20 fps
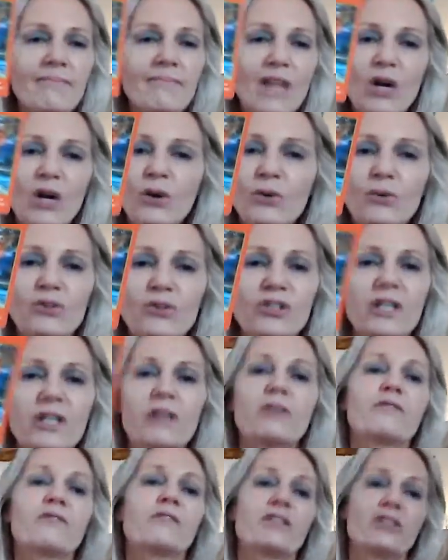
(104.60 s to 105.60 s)
who share
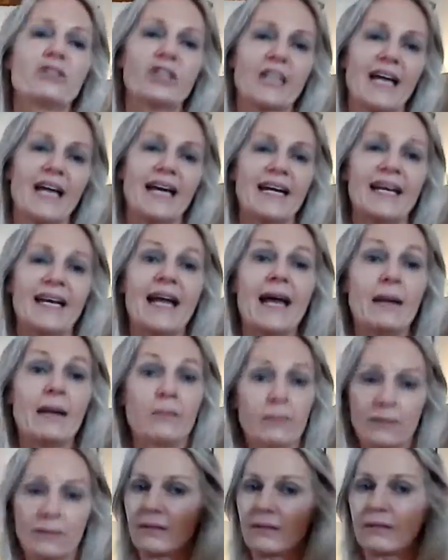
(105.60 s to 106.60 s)
your vision, get it,
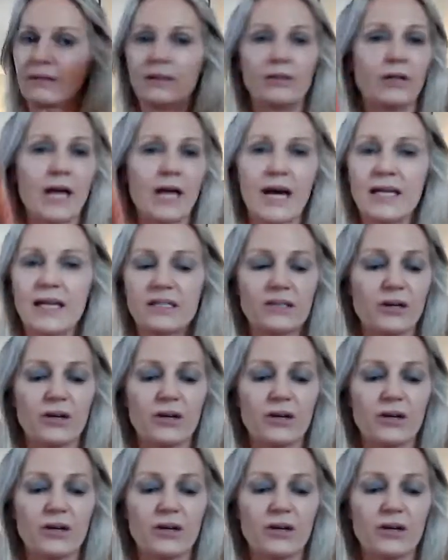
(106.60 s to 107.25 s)
and you guys